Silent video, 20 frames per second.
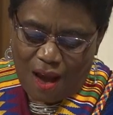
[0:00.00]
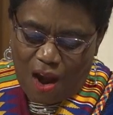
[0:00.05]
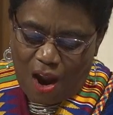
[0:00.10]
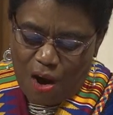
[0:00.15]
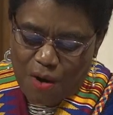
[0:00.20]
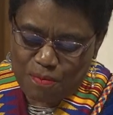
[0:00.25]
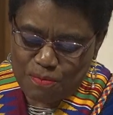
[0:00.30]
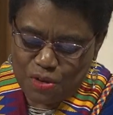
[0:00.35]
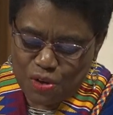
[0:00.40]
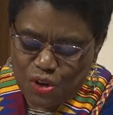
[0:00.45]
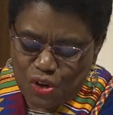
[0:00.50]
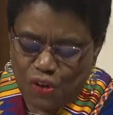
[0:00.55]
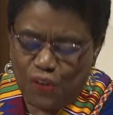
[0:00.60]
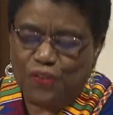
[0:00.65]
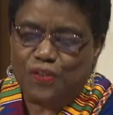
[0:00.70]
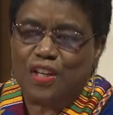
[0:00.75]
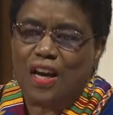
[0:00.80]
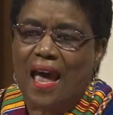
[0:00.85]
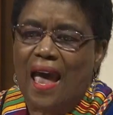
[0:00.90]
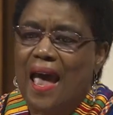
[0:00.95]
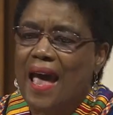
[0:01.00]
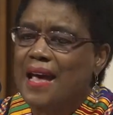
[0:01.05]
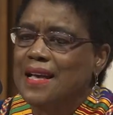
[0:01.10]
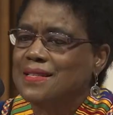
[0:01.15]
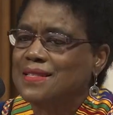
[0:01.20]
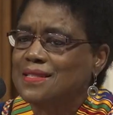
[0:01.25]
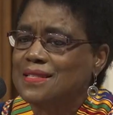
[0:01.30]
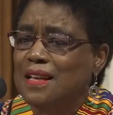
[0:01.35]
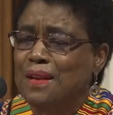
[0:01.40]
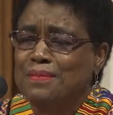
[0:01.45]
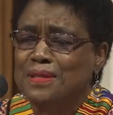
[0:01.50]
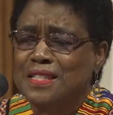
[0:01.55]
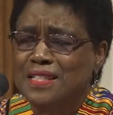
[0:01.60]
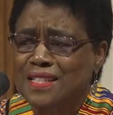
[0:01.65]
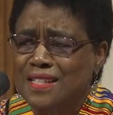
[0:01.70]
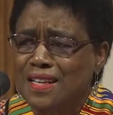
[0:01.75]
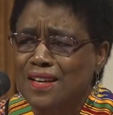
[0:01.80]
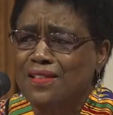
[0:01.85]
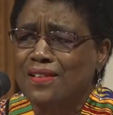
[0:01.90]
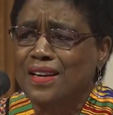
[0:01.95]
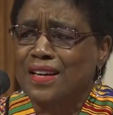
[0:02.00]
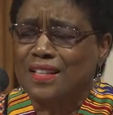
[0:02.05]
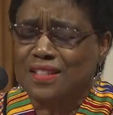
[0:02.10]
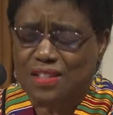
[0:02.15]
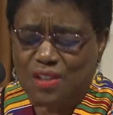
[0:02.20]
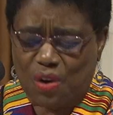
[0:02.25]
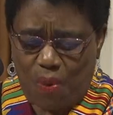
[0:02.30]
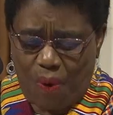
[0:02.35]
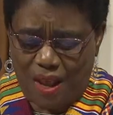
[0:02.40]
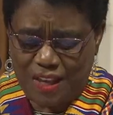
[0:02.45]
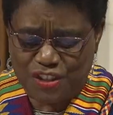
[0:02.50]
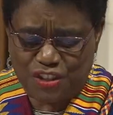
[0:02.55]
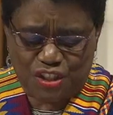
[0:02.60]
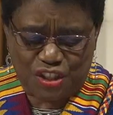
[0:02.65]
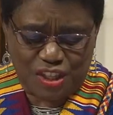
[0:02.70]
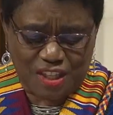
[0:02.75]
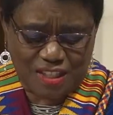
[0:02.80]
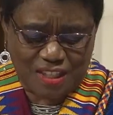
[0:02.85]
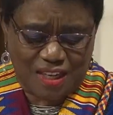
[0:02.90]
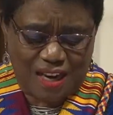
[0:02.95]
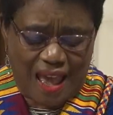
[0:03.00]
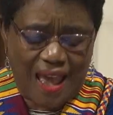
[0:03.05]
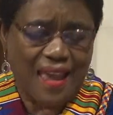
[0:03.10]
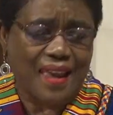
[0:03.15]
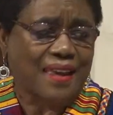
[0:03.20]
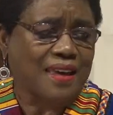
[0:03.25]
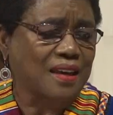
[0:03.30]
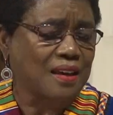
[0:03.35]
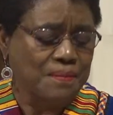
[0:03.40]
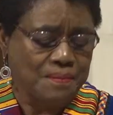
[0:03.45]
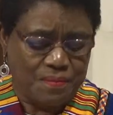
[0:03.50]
are moved to ask some serious questions like,